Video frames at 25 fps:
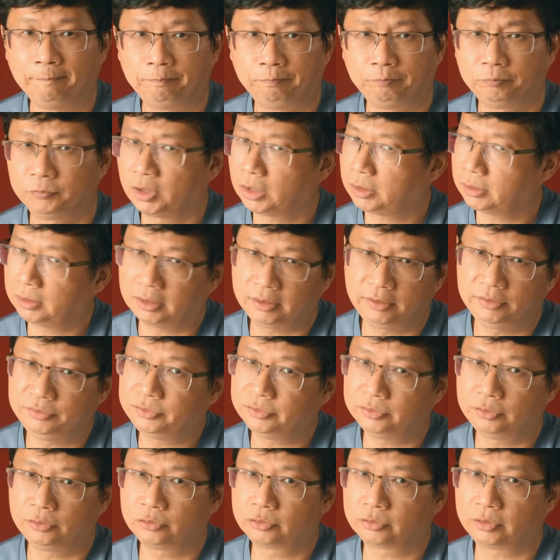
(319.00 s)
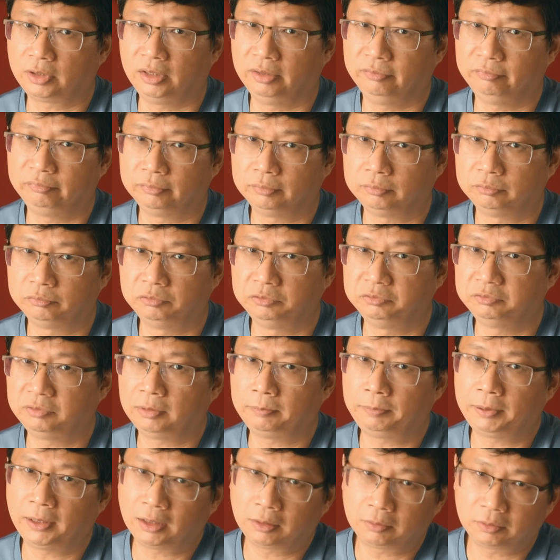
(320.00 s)
Not that easy to drive.
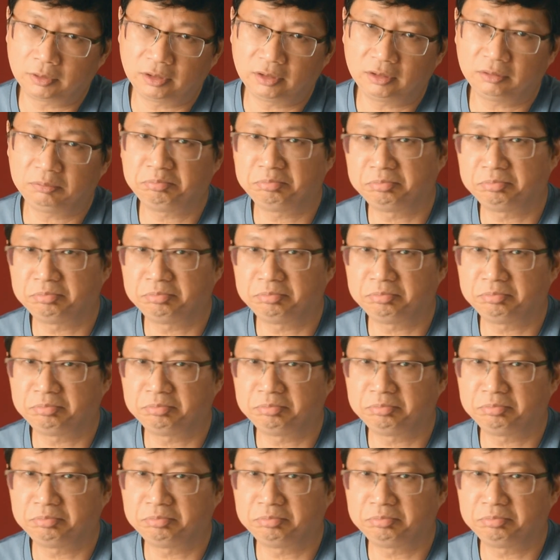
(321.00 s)
Without power,